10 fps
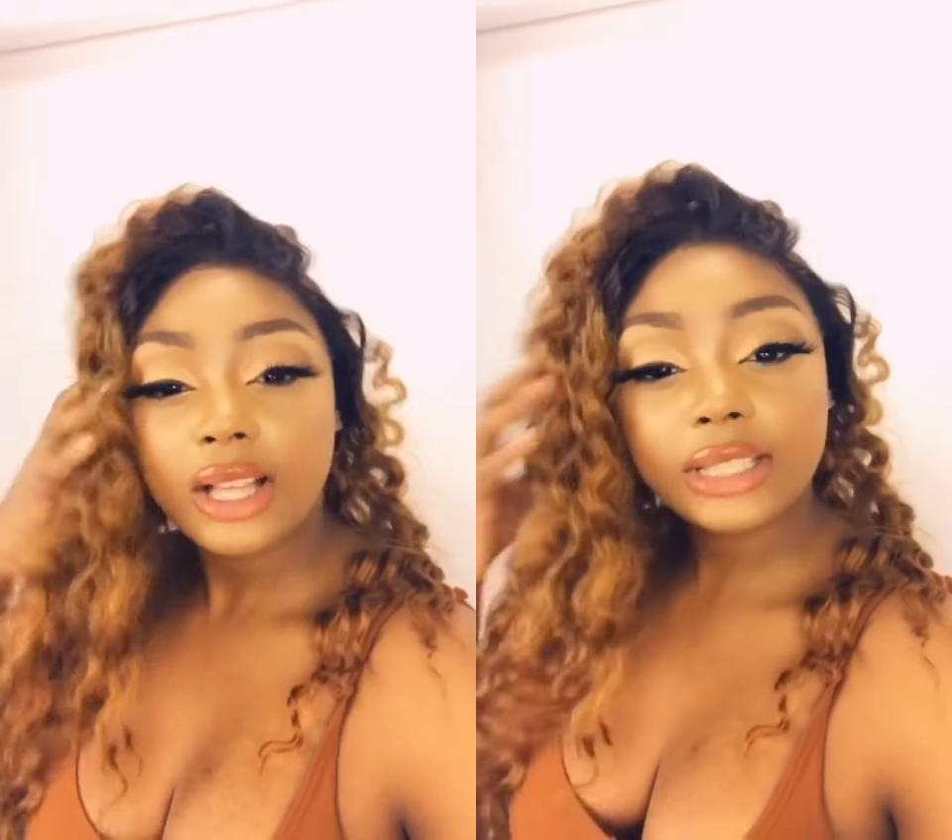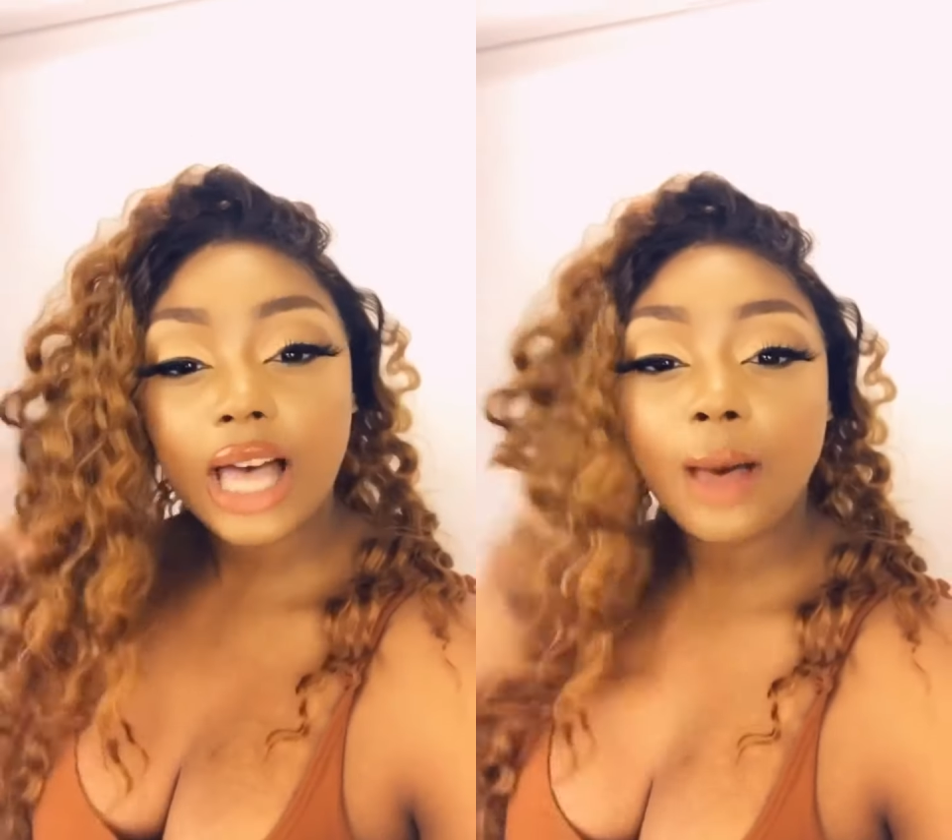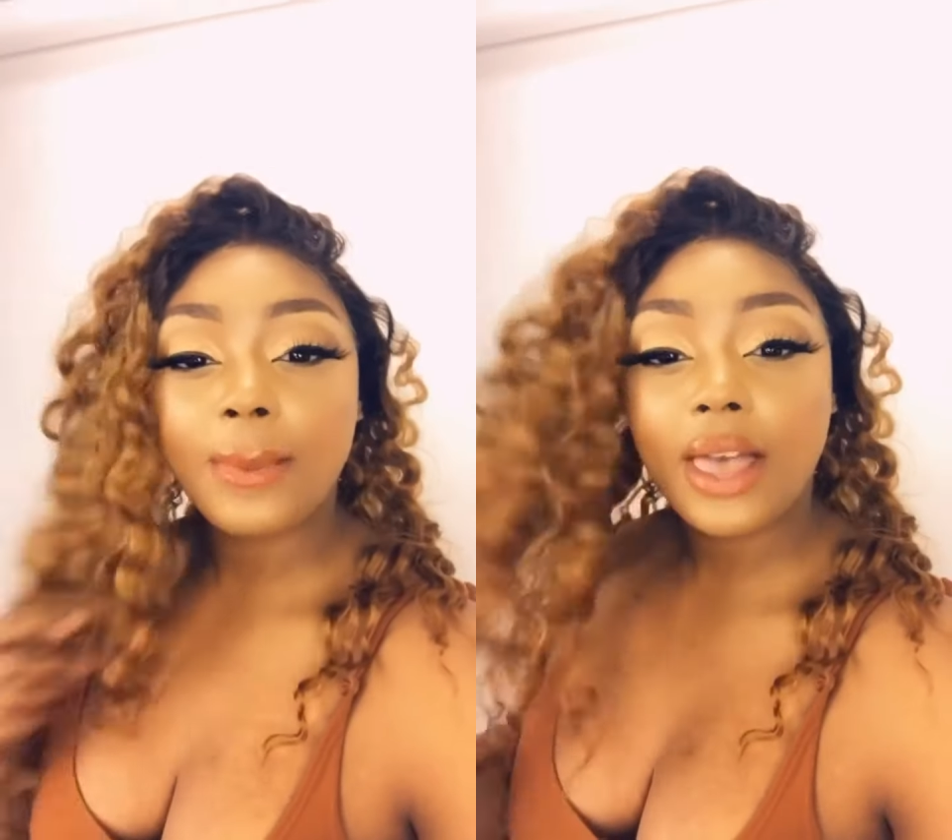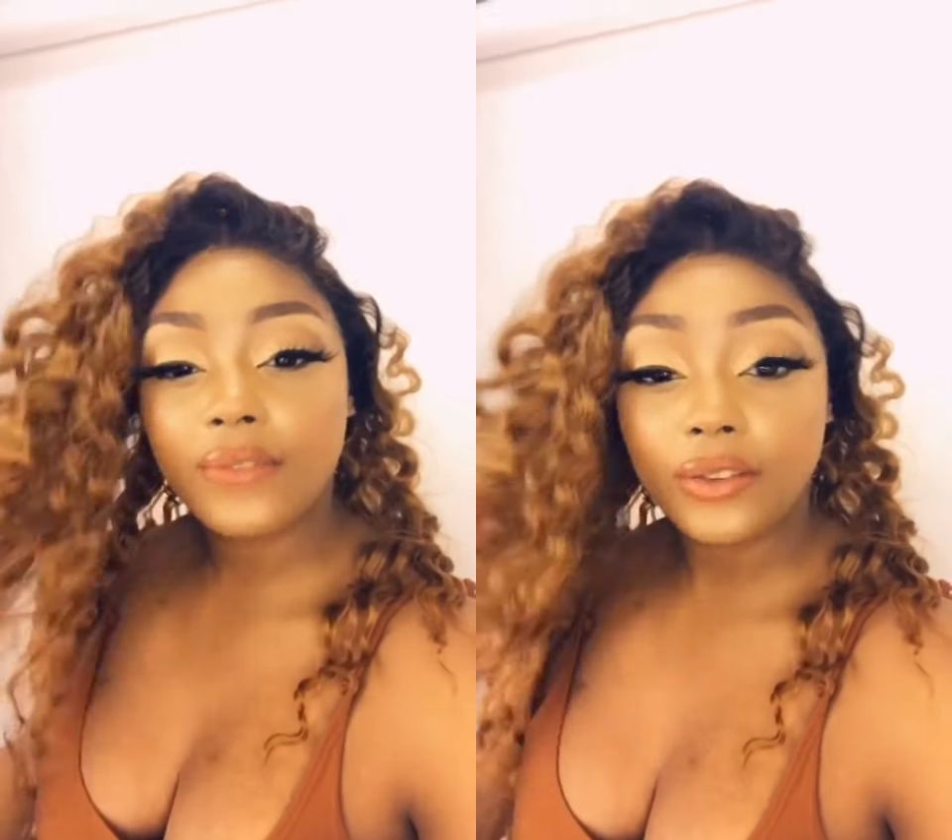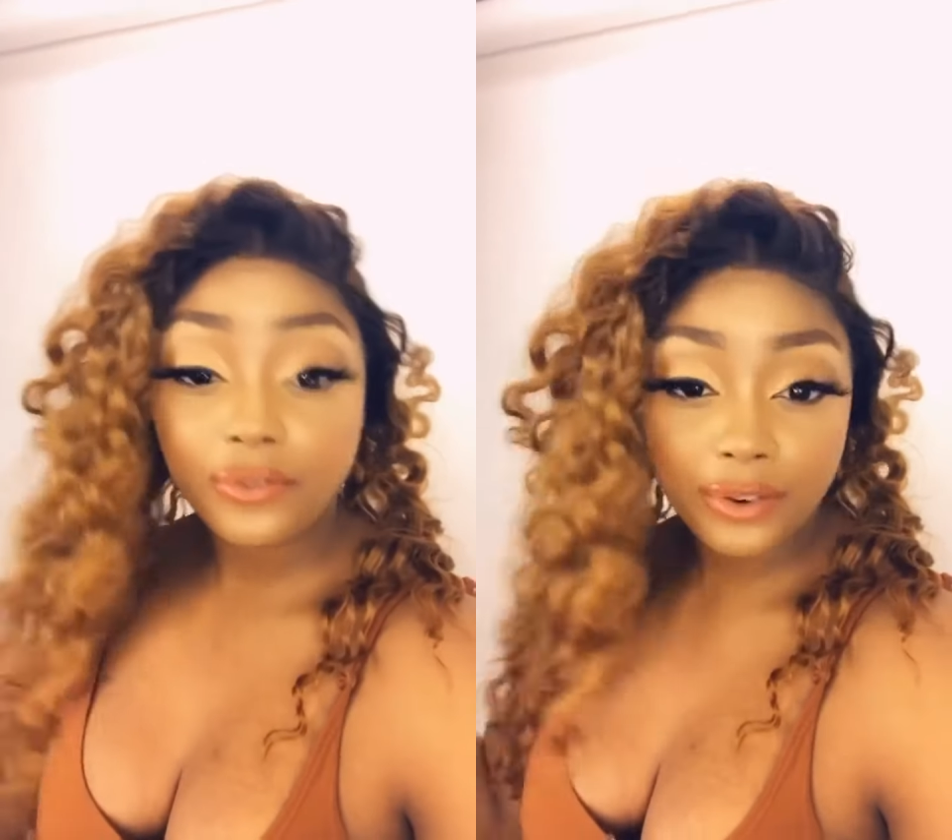top
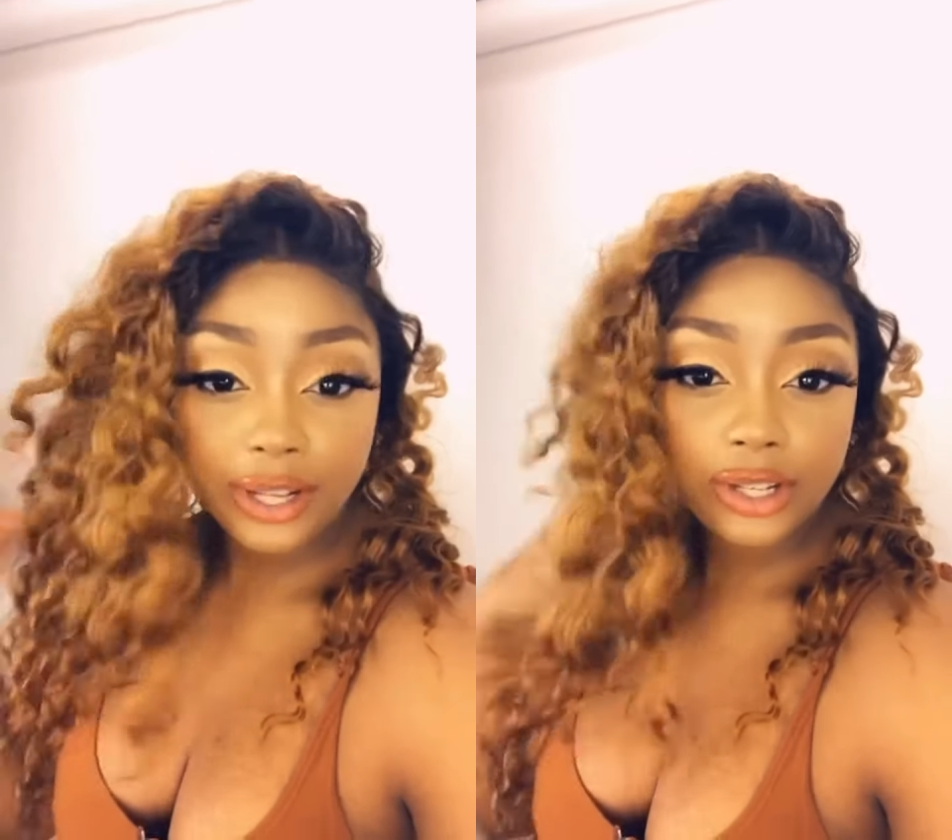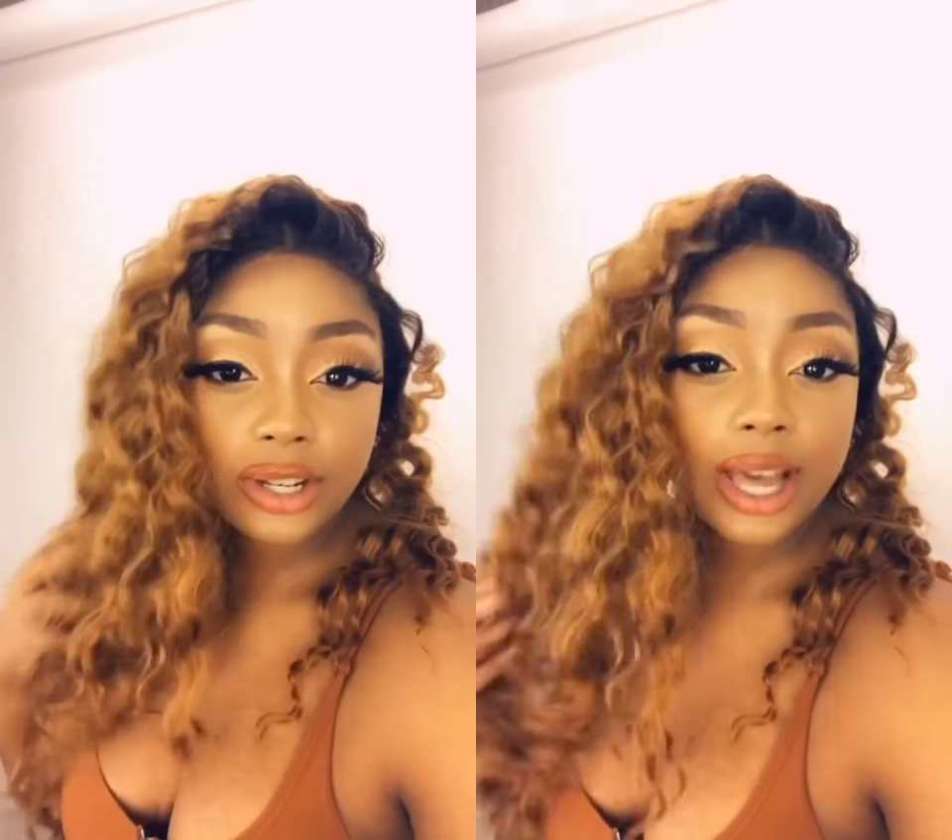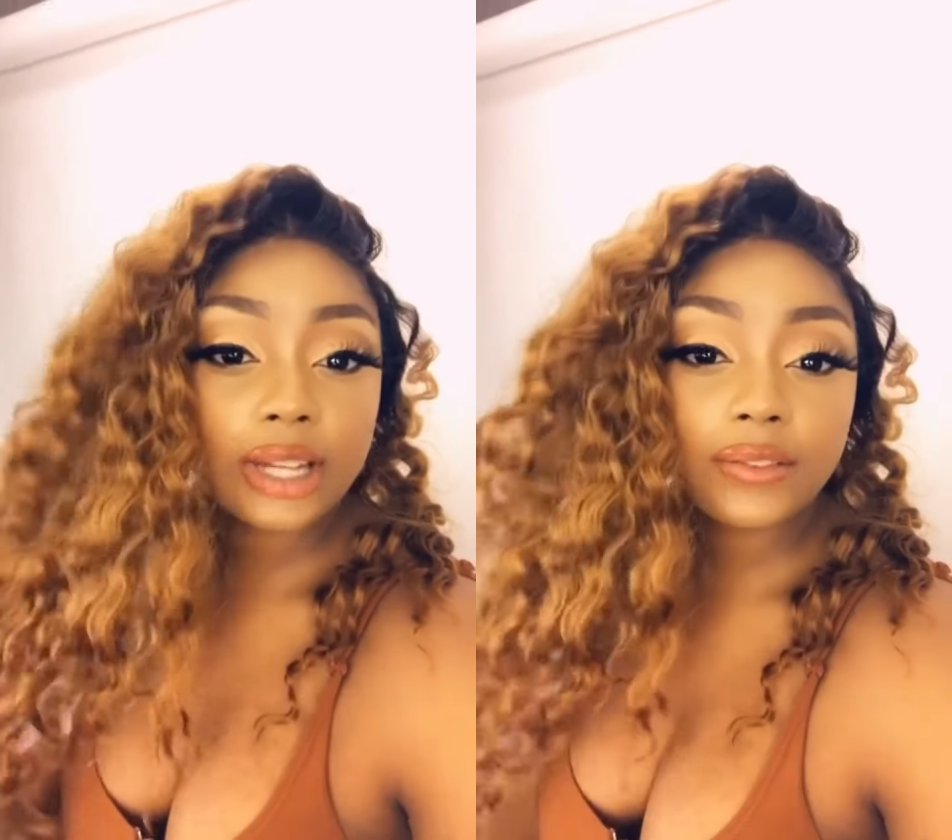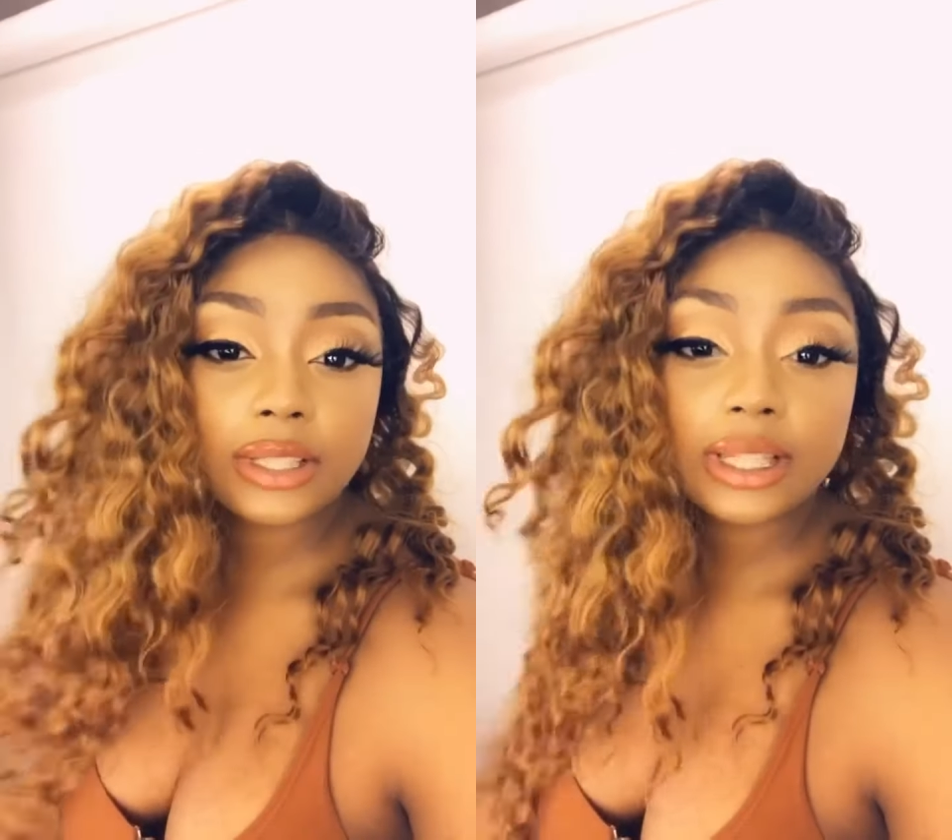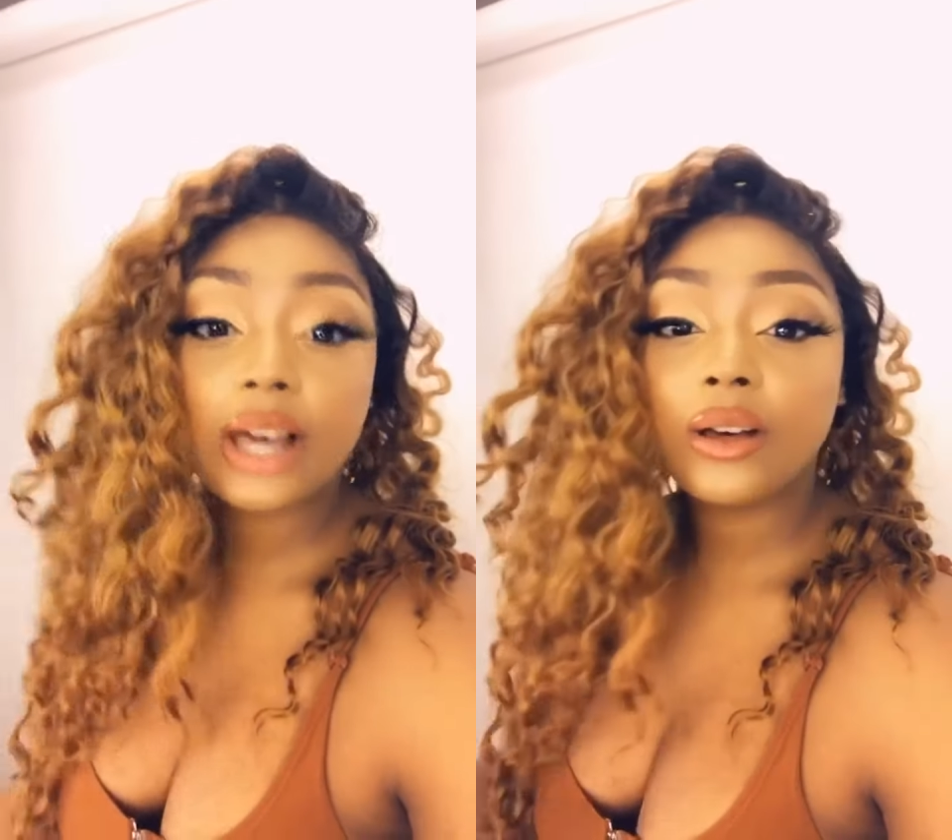heavy fringe kind of a
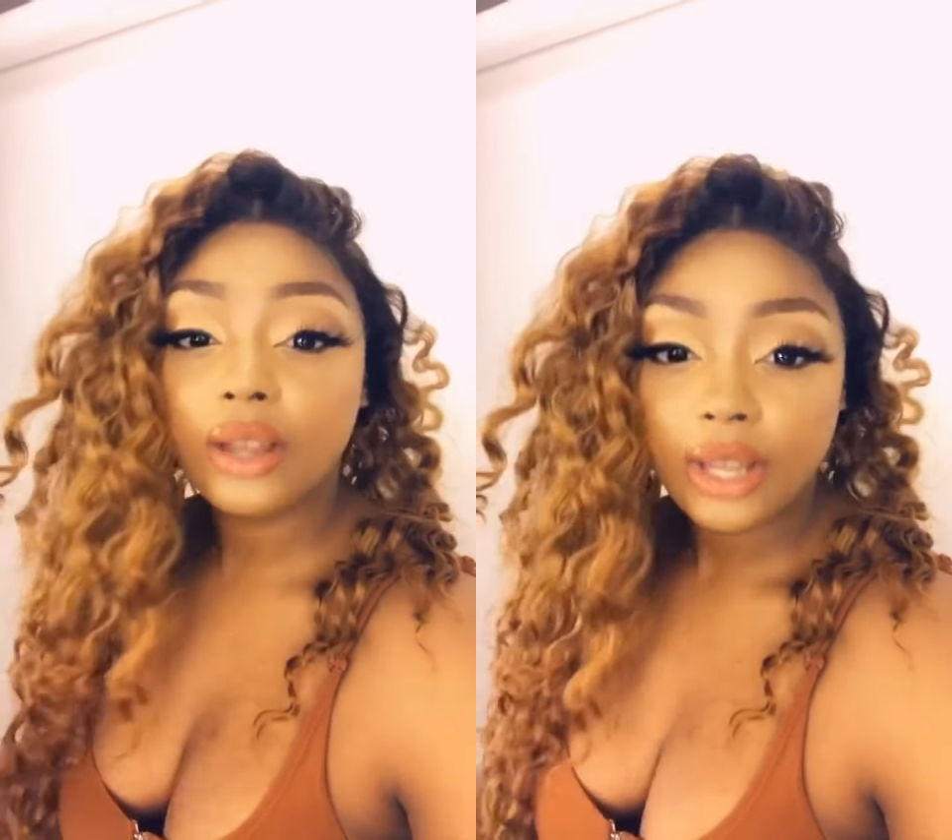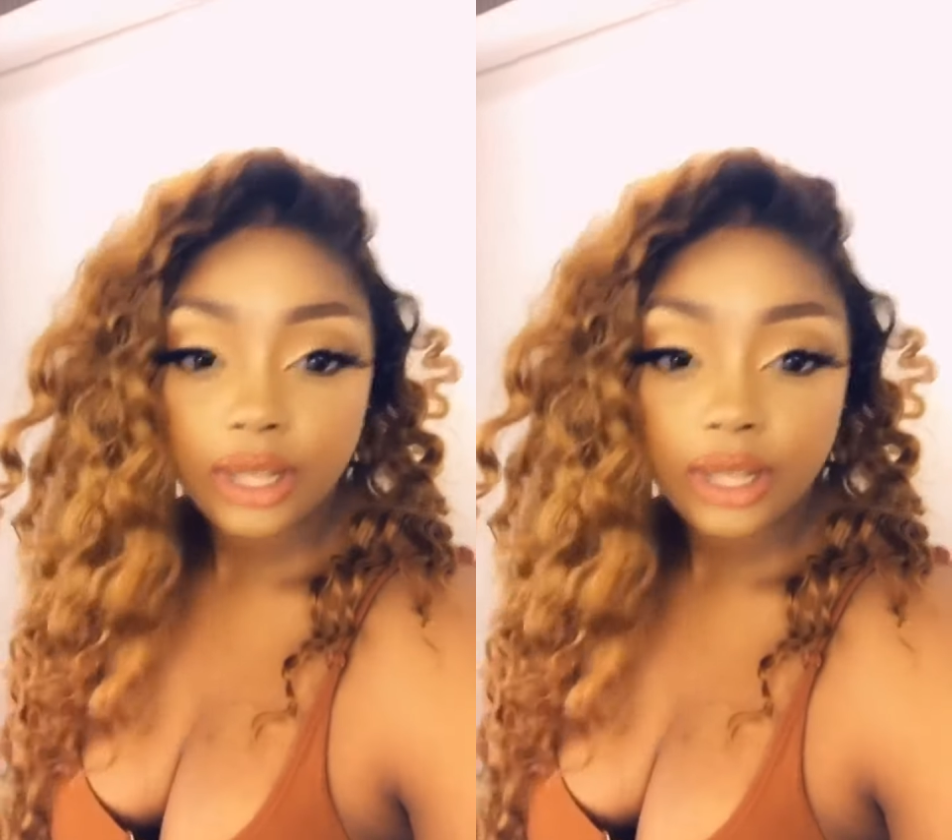style,